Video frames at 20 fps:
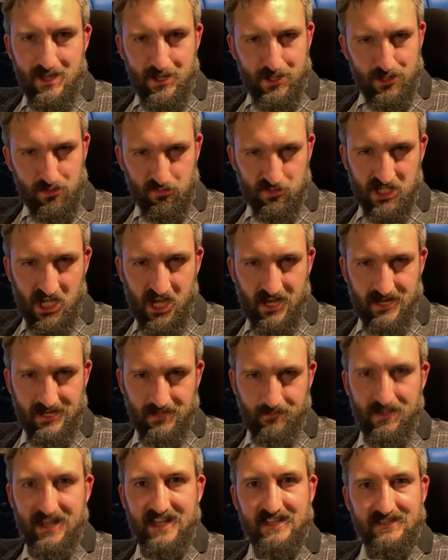through
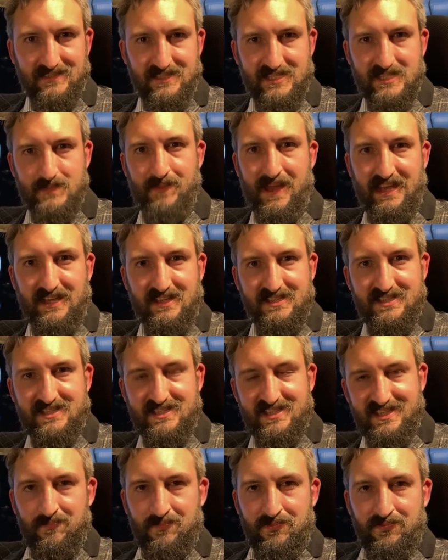time and
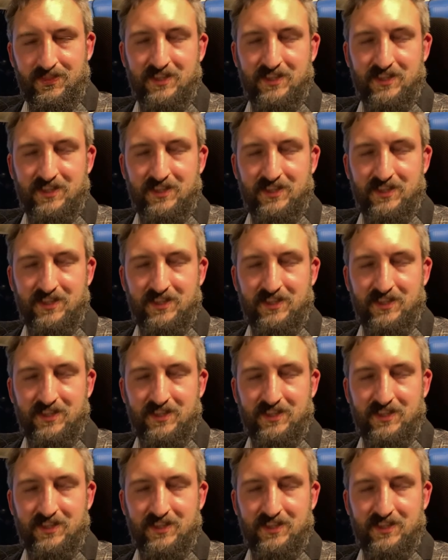space.